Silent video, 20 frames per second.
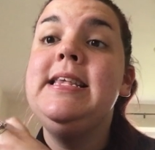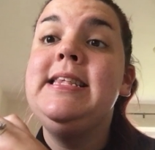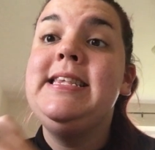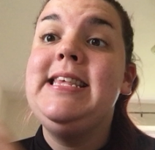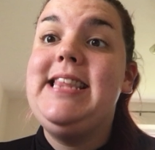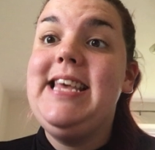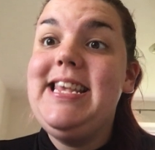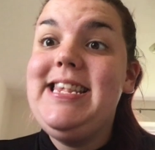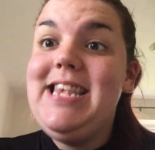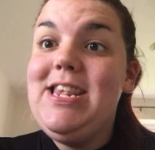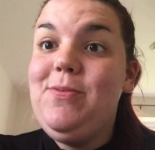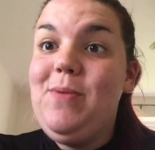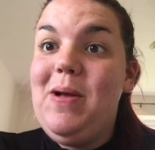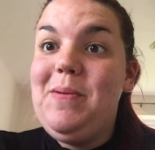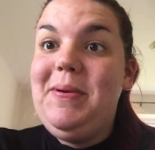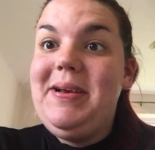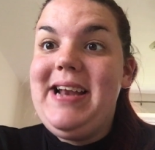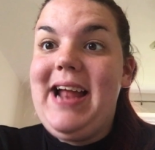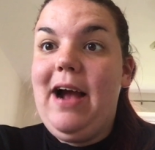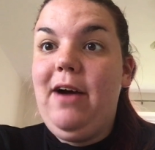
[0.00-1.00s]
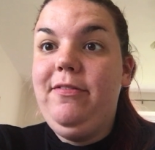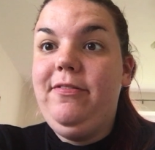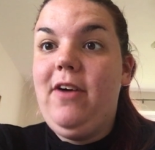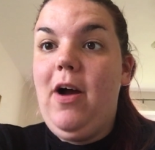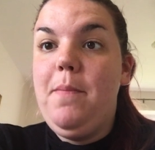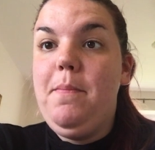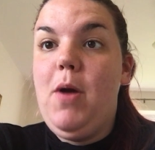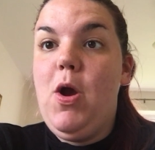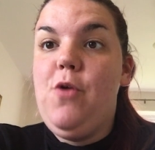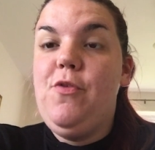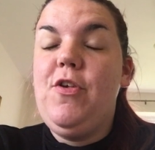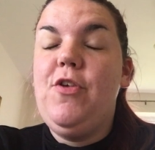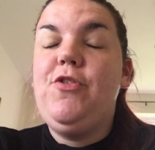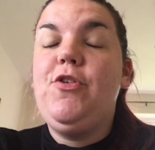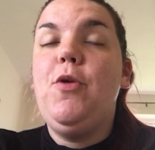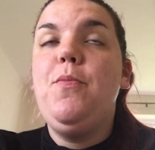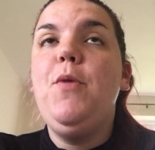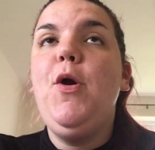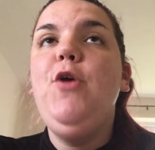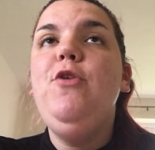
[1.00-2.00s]
So this is where we now find Moses.
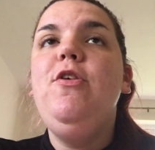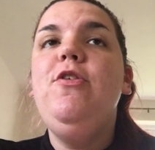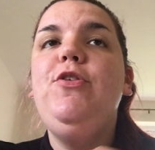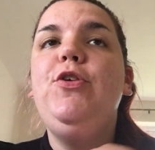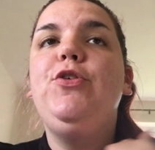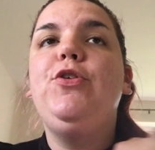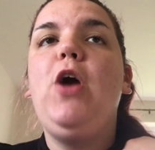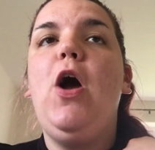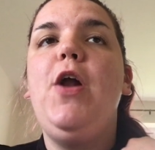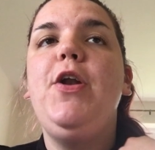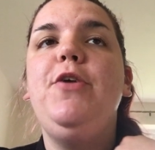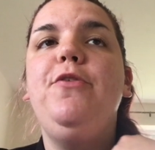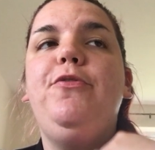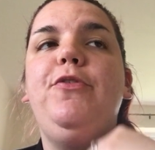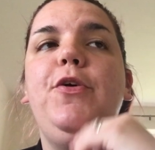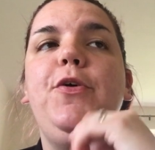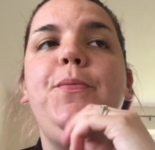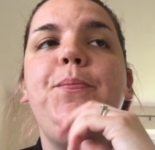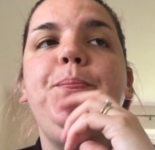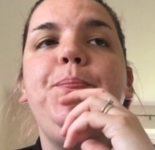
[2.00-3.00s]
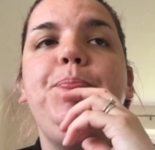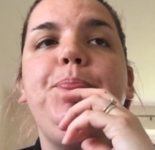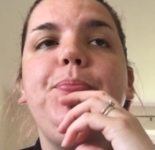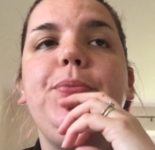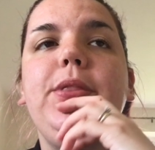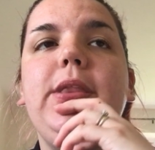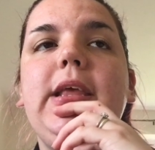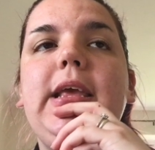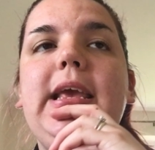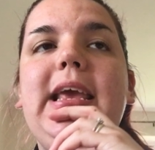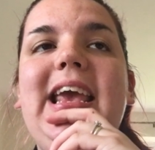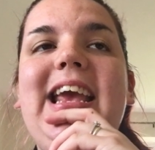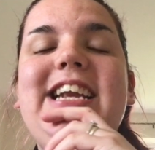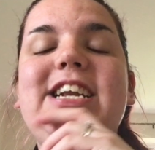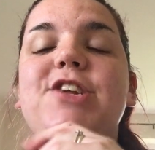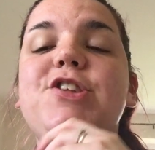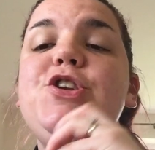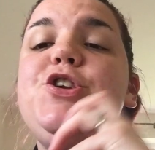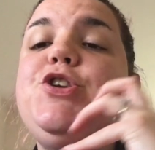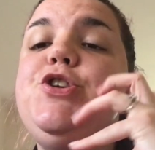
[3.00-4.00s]
So Moses is kind of, he
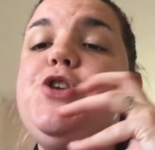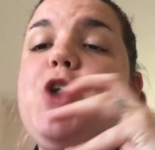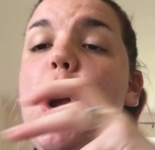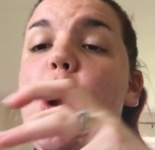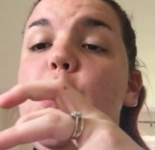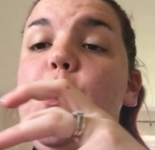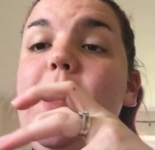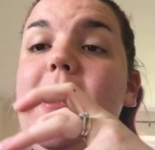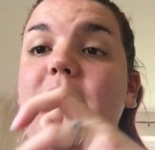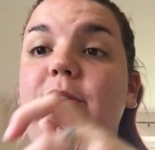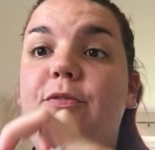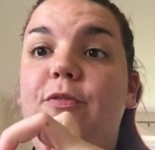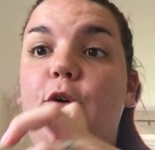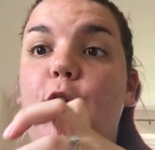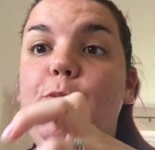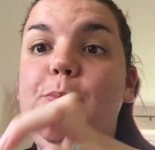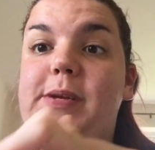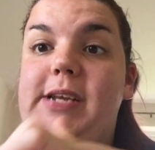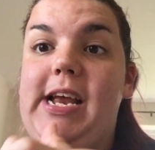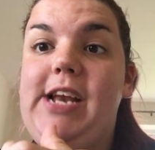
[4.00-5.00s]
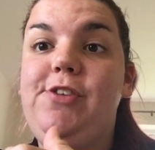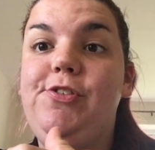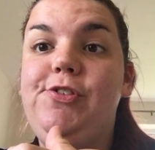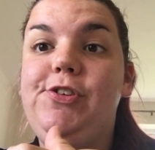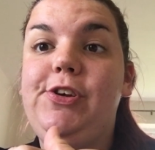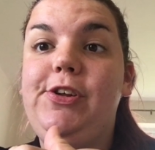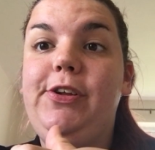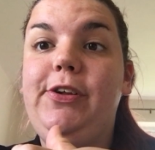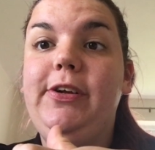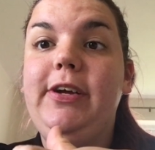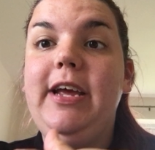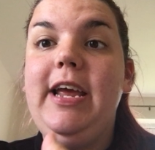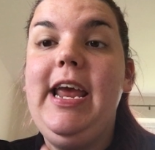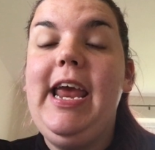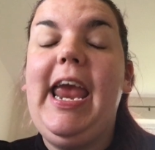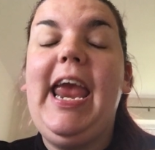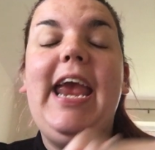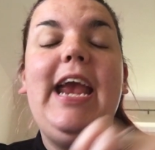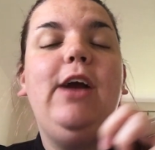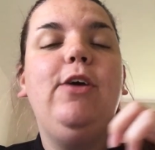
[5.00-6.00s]
doesn't know his full potential.
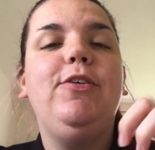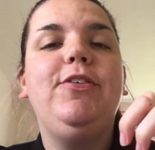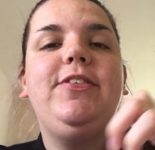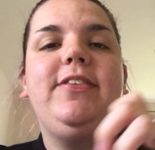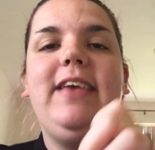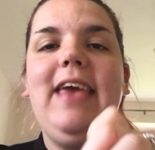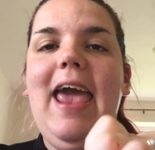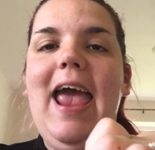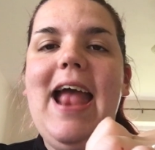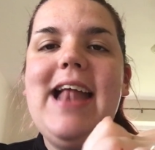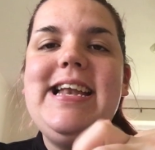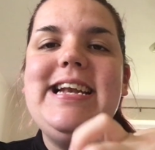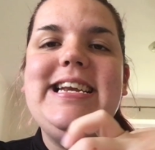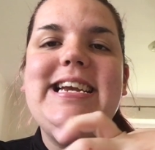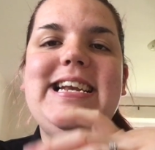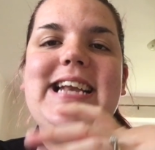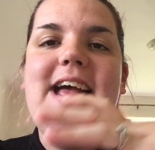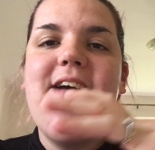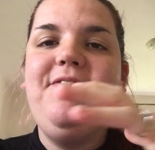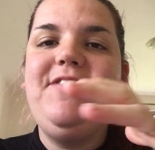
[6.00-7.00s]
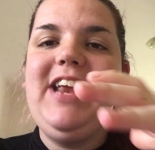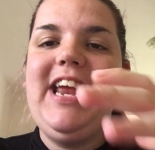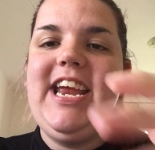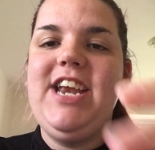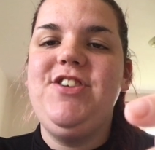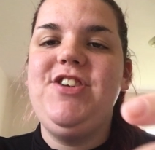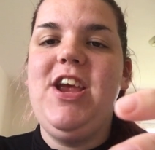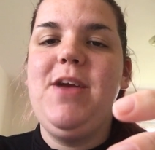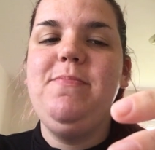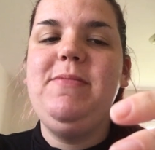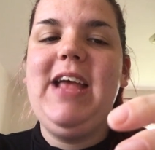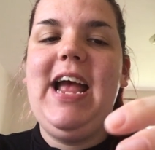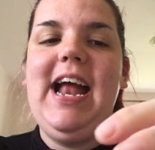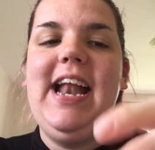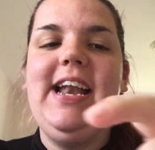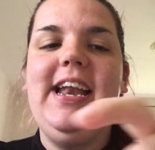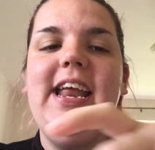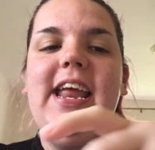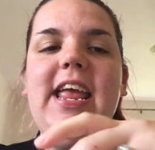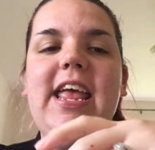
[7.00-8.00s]
He got scared and he left Egypt,
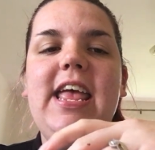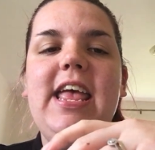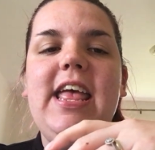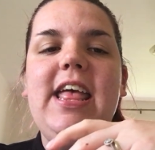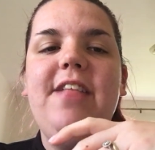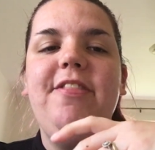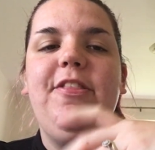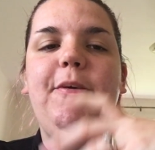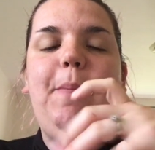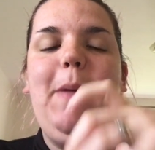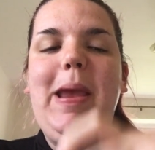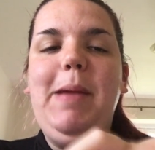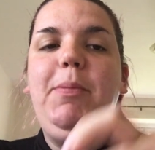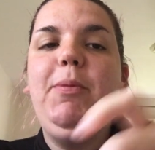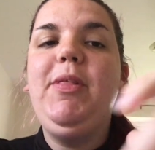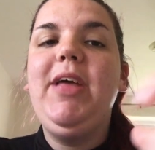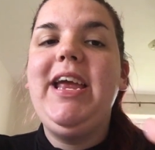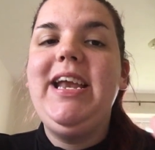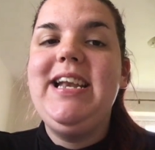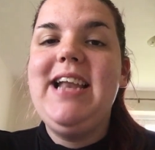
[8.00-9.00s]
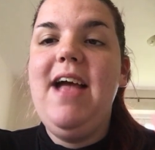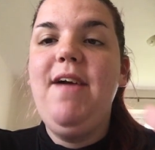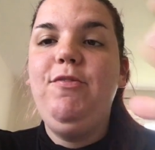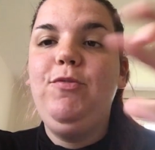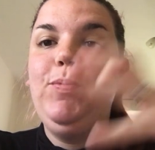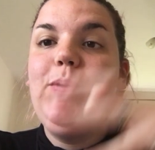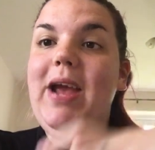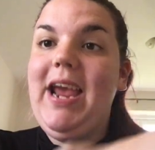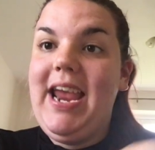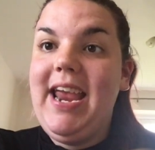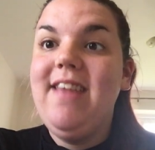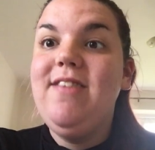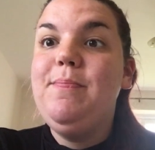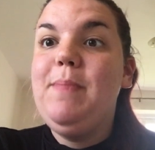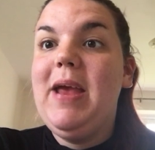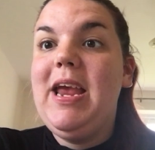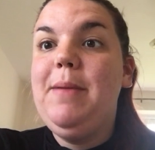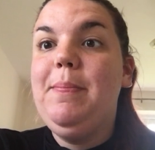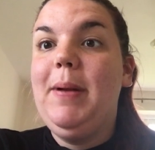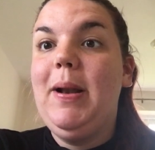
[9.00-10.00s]
and the people that he left were his
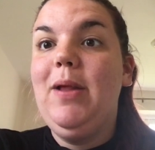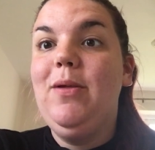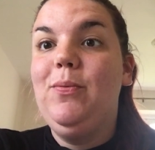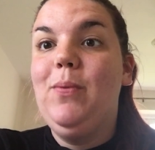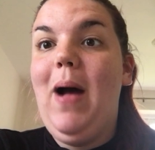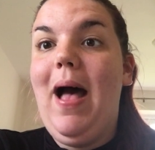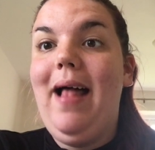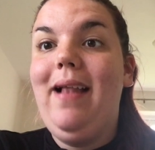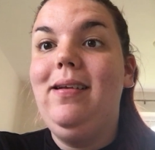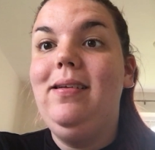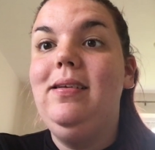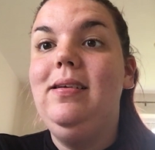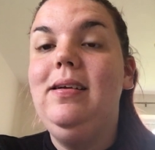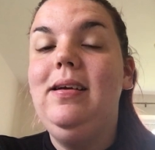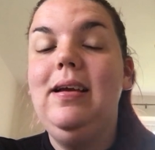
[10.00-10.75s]
people as well.